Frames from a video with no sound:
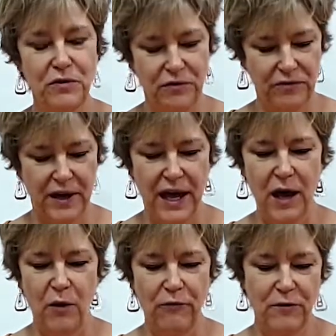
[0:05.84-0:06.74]
move.
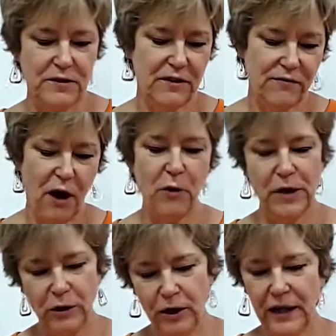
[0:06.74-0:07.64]
First of
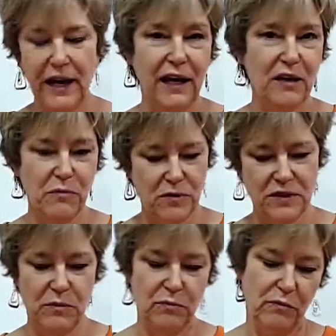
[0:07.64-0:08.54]
all, we look at
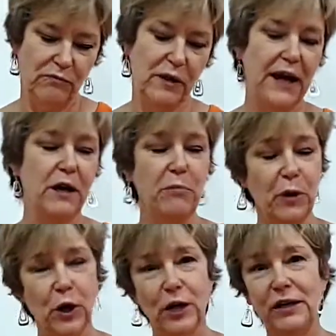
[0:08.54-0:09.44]
animals, and like a
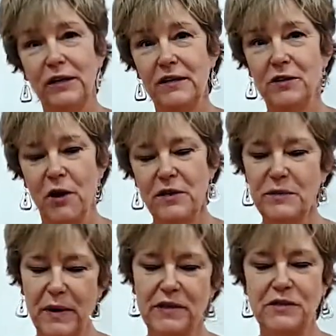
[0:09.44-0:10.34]
bird, it's
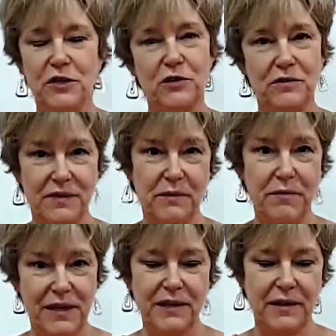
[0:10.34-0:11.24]
always best to use
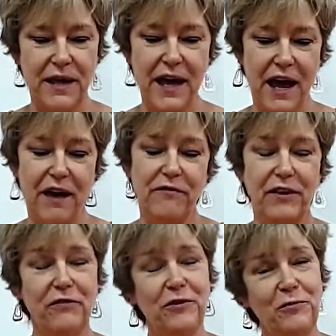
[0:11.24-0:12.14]
something that they
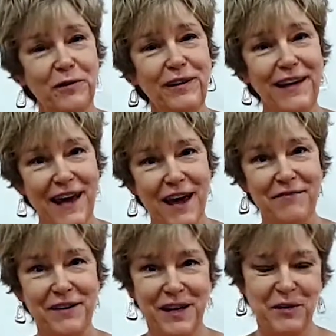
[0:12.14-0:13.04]
have. And if you really
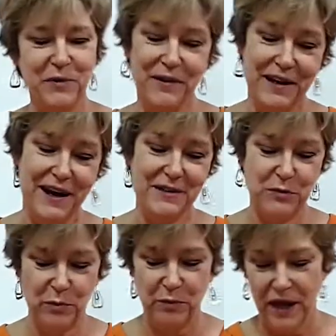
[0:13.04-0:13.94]
have an animal that
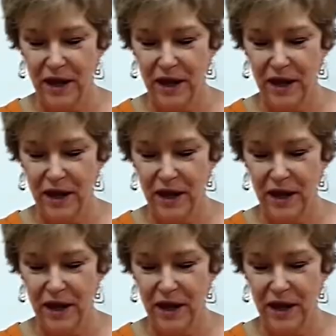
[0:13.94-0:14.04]
has